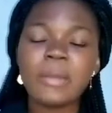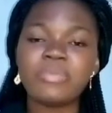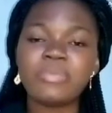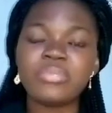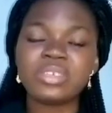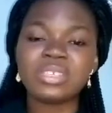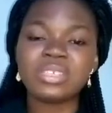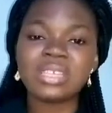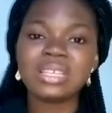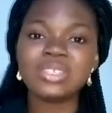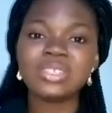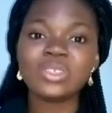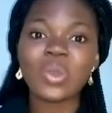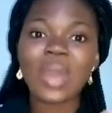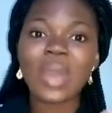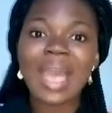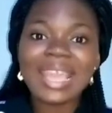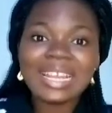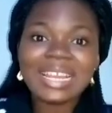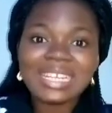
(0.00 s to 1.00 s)
present
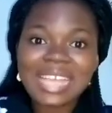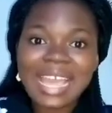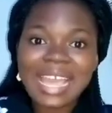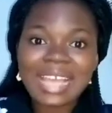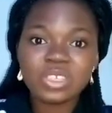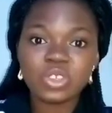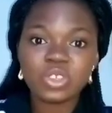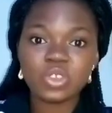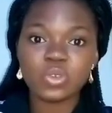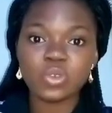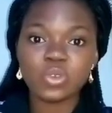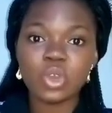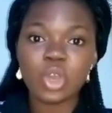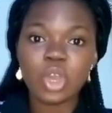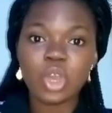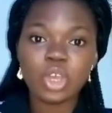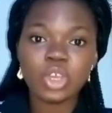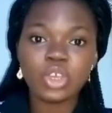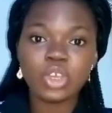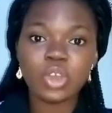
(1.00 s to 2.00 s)
your ideas to
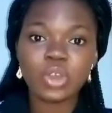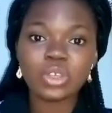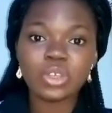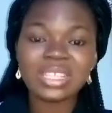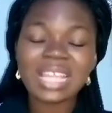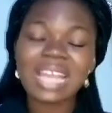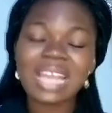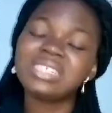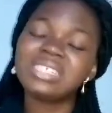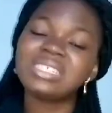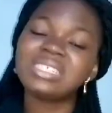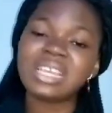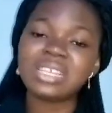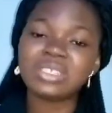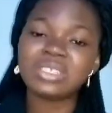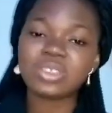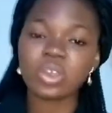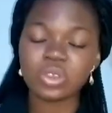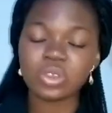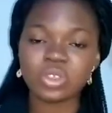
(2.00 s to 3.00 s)
your
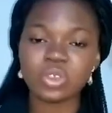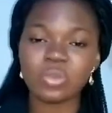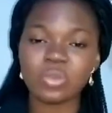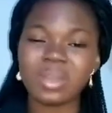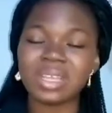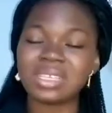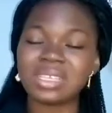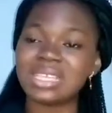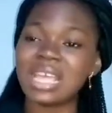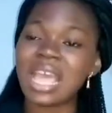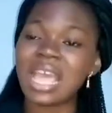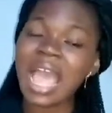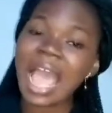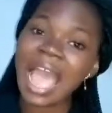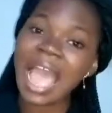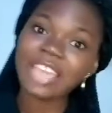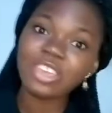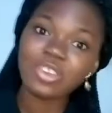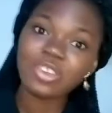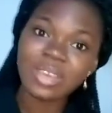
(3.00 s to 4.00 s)
targeted customers,
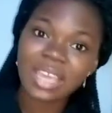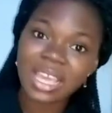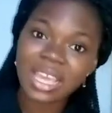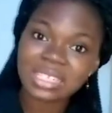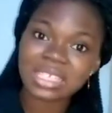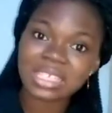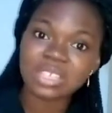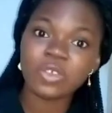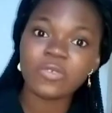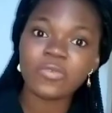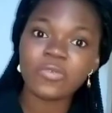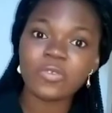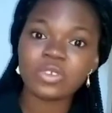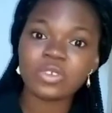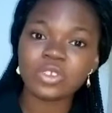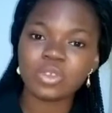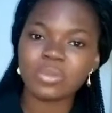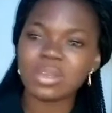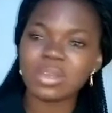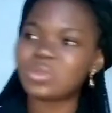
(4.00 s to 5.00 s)
and you get enough
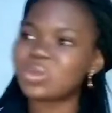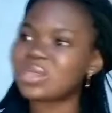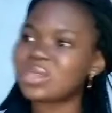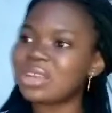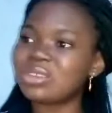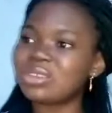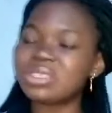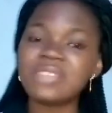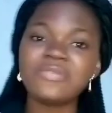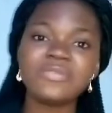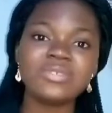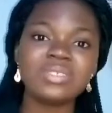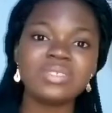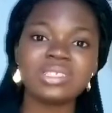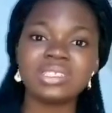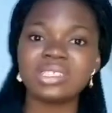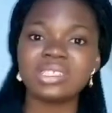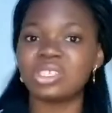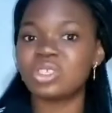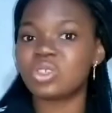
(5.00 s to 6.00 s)
customers without even
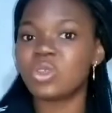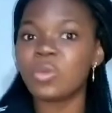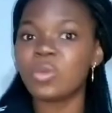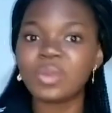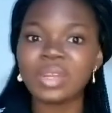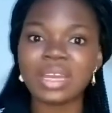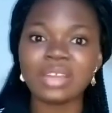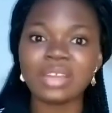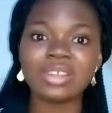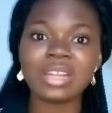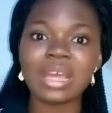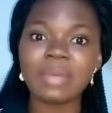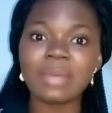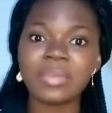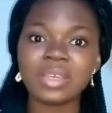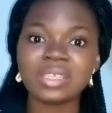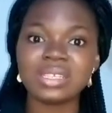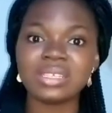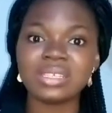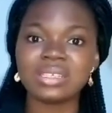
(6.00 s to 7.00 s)
disturbing another
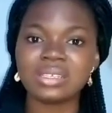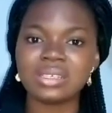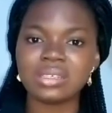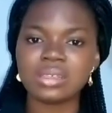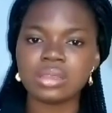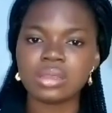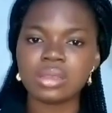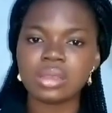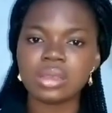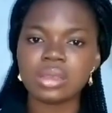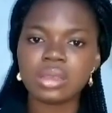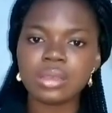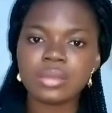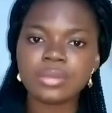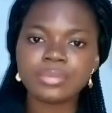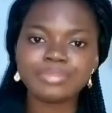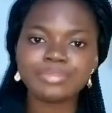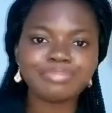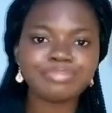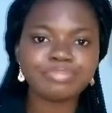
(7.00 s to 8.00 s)
person's
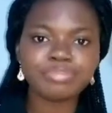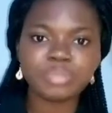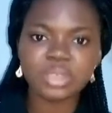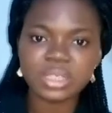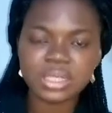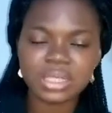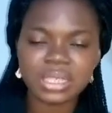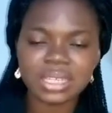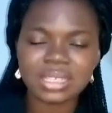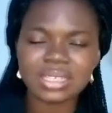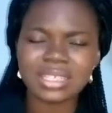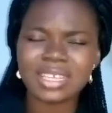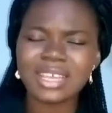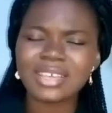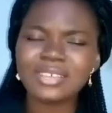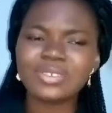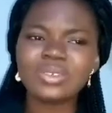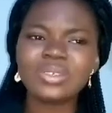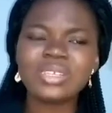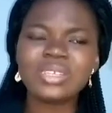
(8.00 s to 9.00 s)
business?
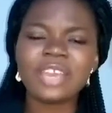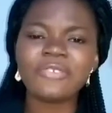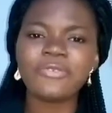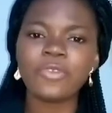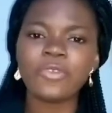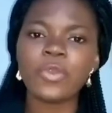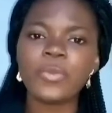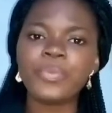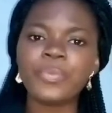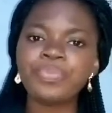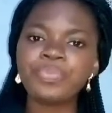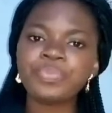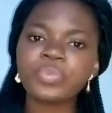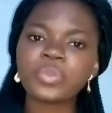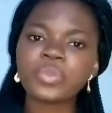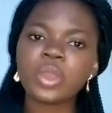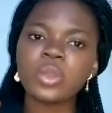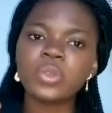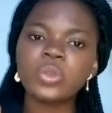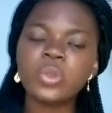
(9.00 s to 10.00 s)
So therefore,
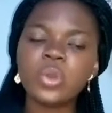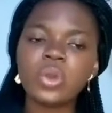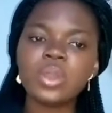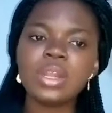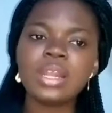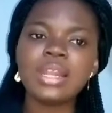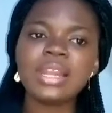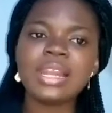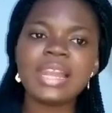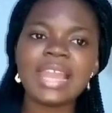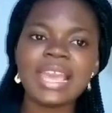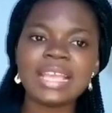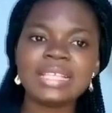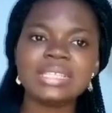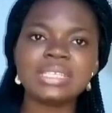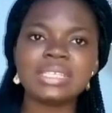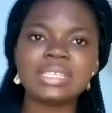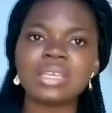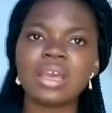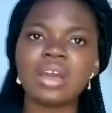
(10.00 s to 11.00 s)
don't
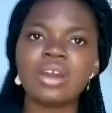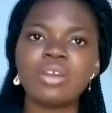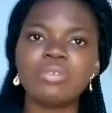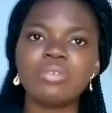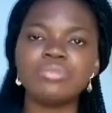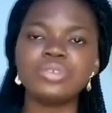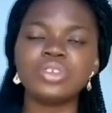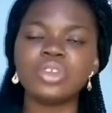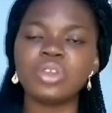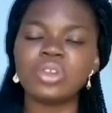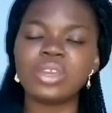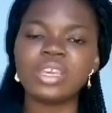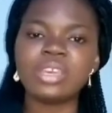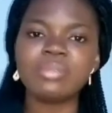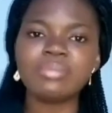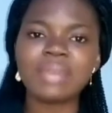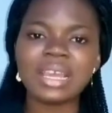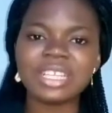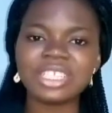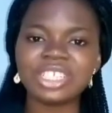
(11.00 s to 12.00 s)
let your
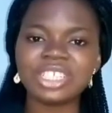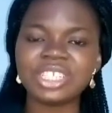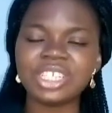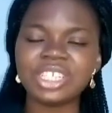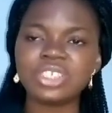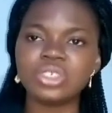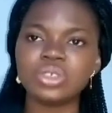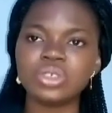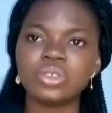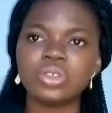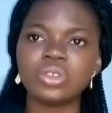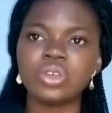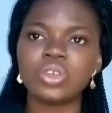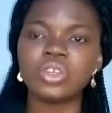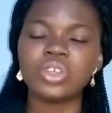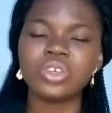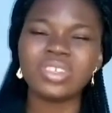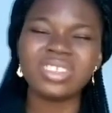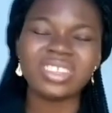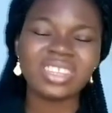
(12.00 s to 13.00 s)
imagination or
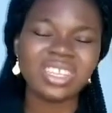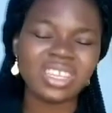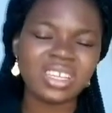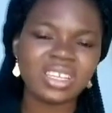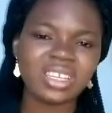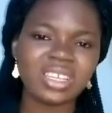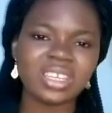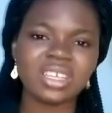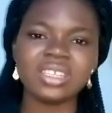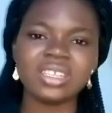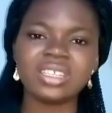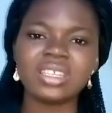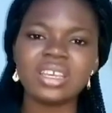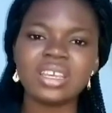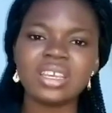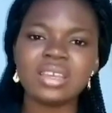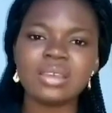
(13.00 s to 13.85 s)
your thinking